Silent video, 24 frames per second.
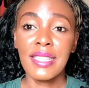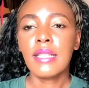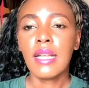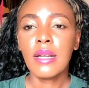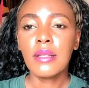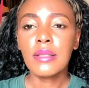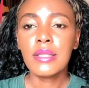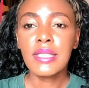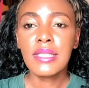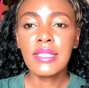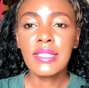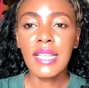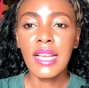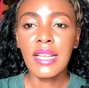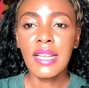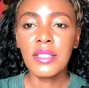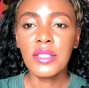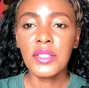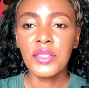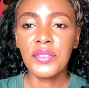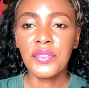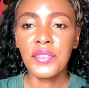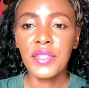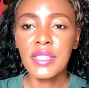Now, Teesside
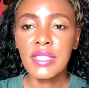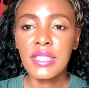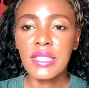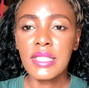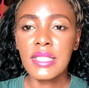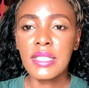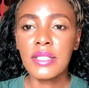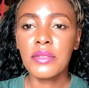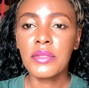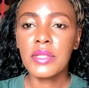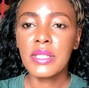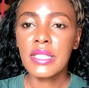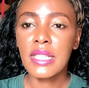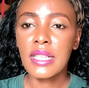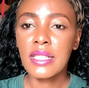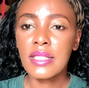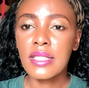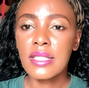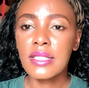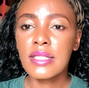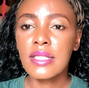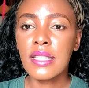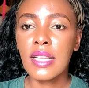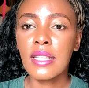University
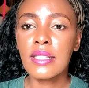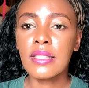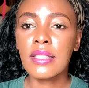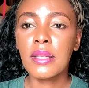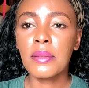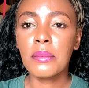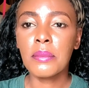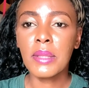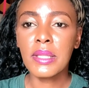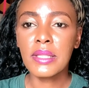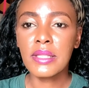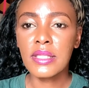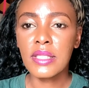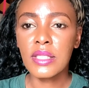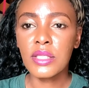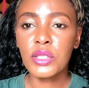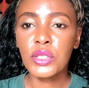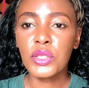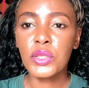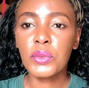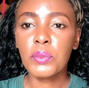recently sent a message